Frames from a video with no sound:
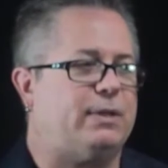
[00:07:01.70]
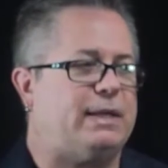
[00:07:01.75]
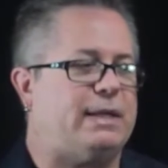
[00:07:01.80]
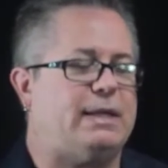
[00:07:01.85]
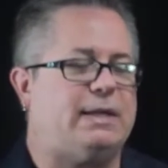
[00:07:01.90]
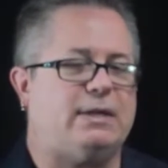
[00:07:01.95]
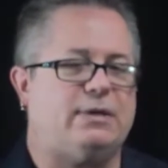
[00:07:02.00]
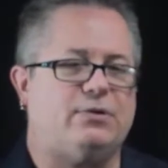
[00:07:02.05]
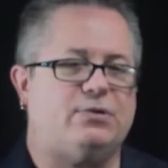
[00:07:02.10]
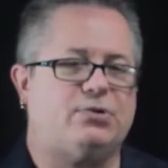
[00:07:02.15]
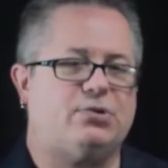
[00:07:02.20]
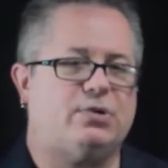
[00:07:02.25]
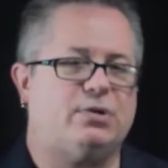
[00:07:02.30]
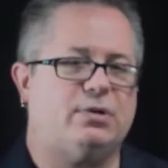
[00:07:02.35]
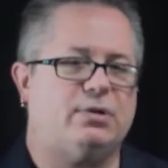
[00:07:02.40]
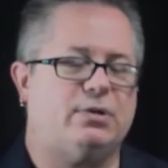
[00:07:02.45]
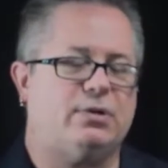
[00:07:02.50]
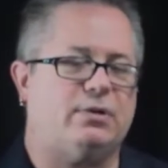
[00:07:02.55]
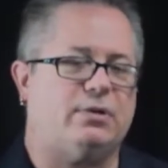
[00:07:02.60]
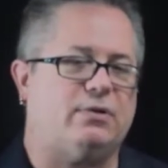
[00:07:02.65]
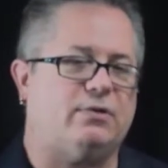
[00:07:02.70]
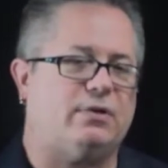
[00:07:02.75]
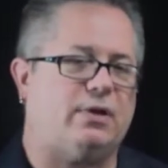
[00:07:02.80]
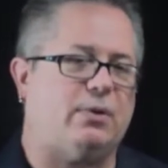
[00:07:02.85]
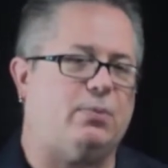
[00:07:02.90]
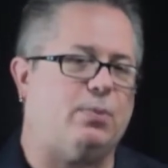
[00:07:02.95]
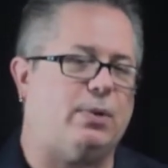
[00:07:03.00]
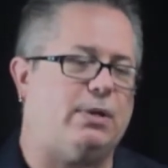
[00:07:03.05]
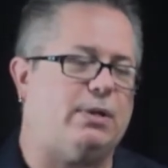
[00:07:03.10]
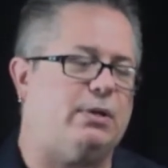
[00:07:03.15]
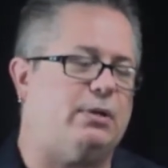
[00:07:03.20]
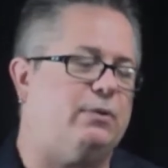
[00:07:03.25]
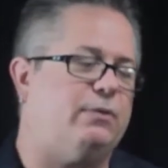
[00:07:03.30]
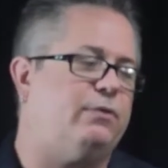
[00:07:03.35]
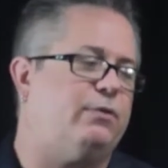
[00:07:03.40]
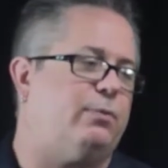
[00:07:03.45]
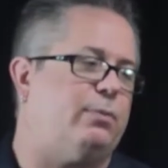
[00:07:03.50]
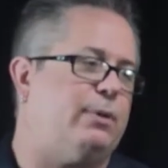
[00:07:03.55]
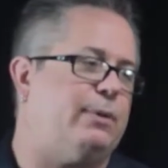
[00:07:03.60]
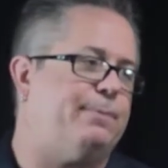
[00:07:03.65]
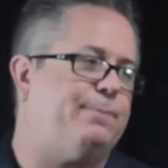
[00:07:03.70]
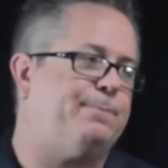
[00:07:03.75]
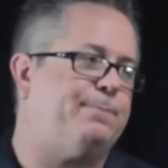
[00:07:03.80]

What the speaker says: age in the same way that it used to be.